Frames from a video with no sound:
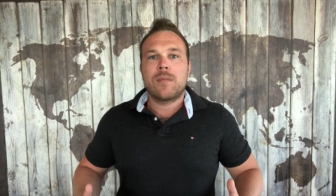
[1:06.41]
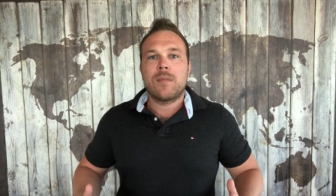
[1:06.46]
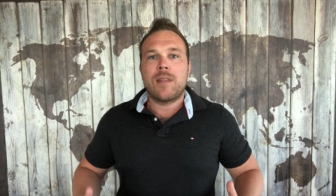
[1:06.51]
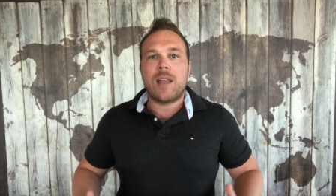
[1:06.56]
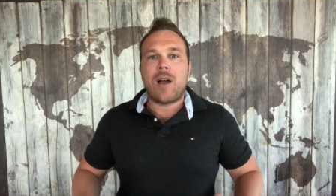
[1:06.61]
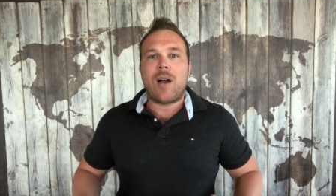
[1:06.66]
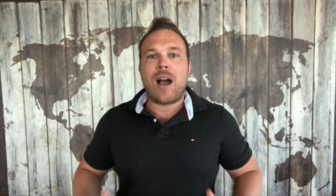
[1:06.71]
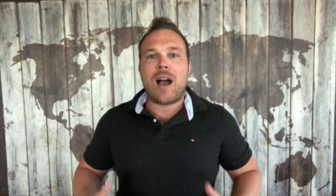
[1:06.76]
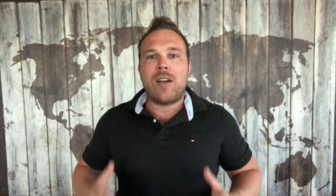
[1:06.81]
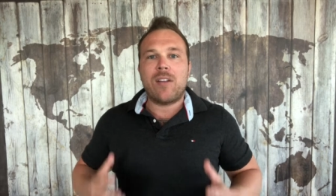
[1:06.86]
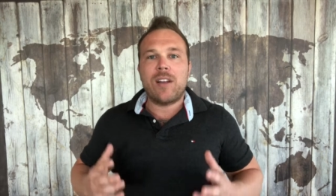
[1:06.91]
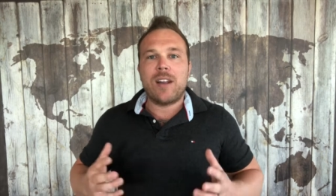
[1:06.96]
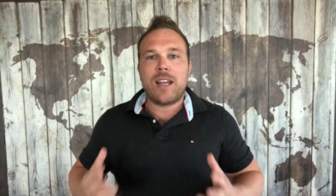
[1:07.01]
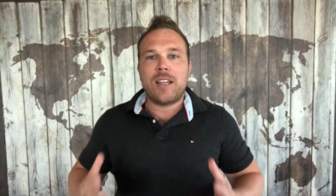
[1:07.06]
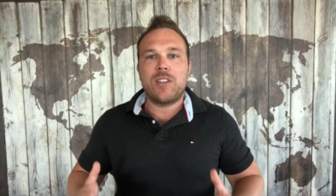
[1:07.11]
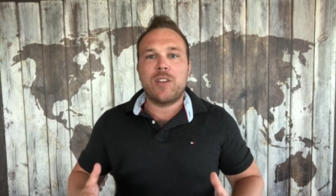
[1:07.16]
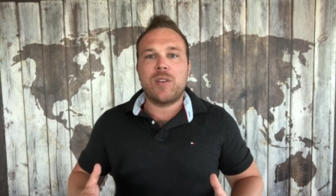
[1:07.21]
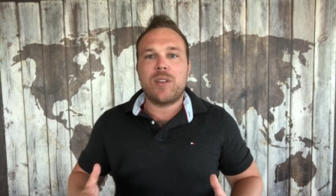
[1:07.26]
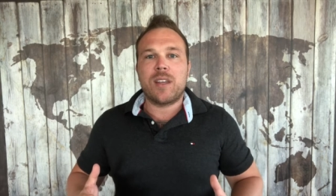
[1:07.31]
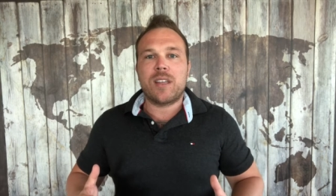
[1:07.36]
Now, how did I
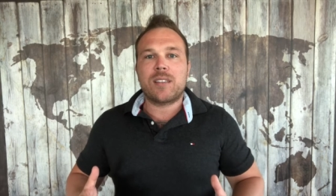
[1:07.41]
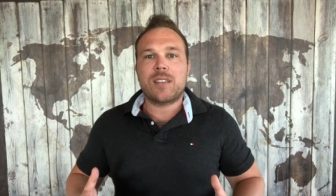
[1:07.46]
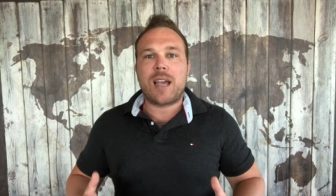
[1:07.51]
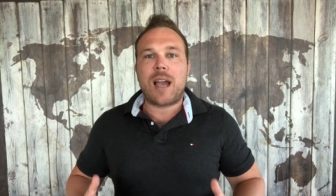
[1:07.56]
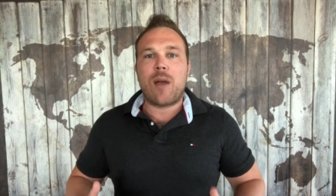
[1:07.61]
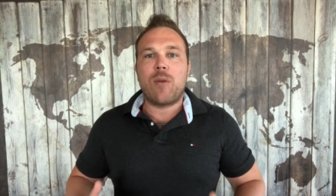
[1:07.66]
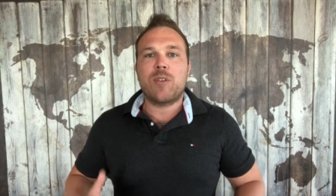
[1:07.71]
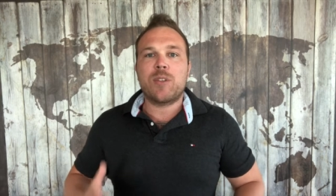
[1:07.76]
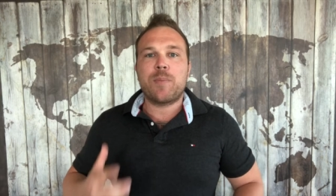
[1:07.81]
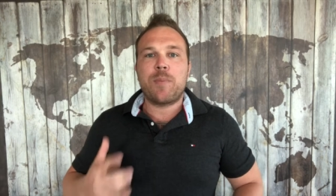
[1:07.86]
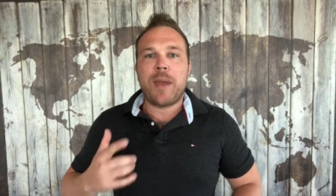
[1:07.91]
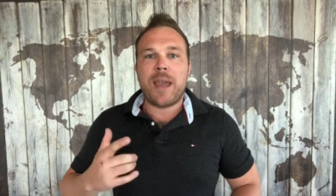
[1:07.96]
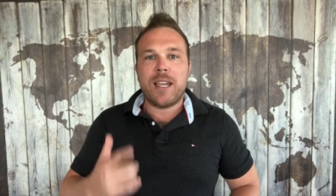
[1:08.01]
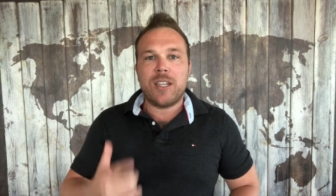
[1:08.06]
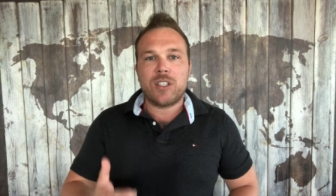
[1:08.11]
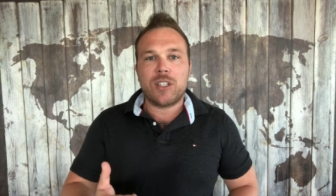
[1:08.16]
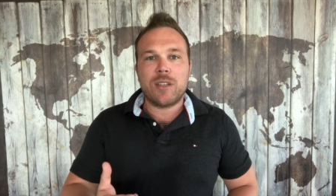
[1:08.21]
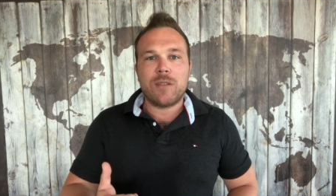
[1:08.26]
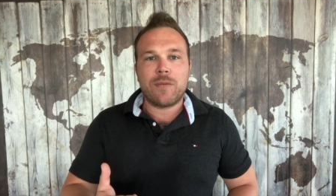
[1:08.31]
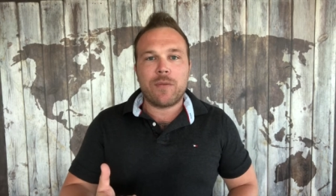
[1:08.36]
do this? I was
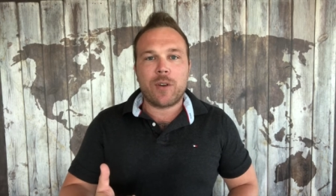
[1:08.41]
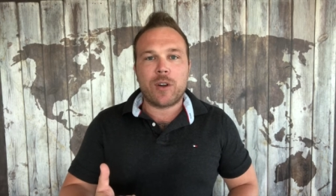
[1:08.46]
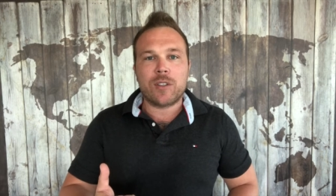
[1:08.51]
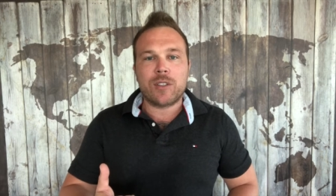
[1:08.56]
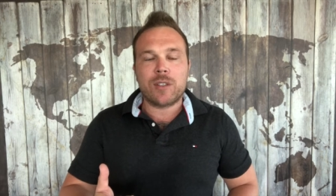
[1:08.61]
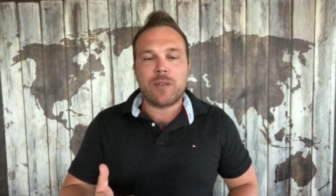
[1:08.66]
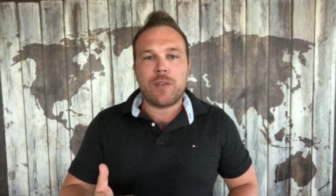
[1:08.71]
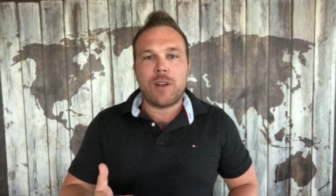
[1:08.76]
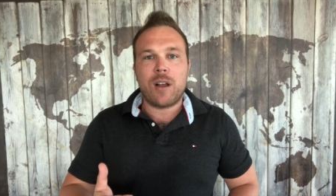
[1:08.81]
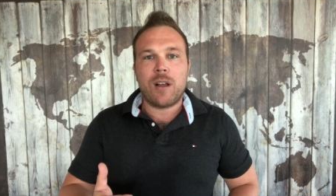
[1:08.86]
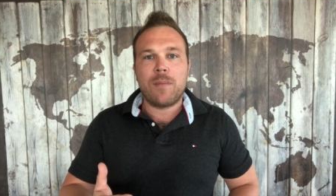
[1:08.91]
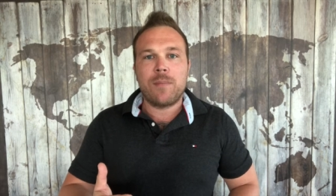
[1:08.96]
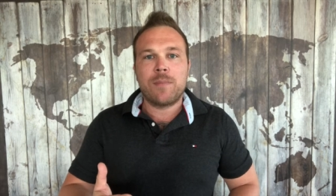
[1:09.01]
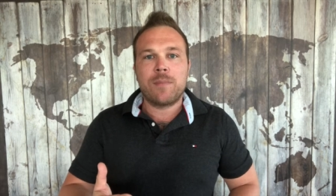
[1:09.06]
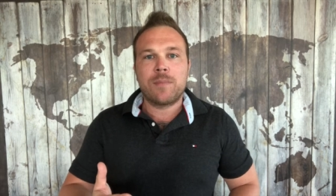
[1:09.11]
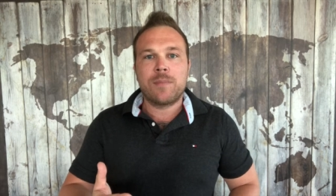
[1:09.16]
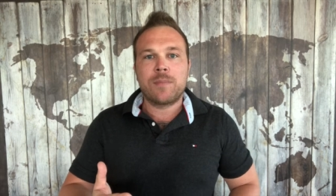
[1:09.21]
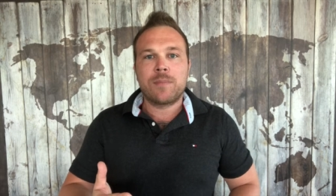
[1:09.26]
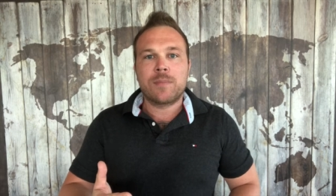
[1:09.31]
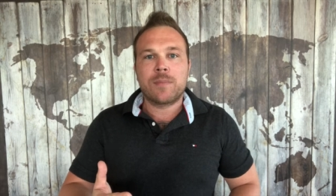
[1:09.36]
patient, first of
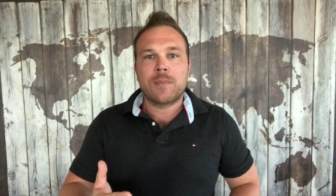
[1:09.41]
all.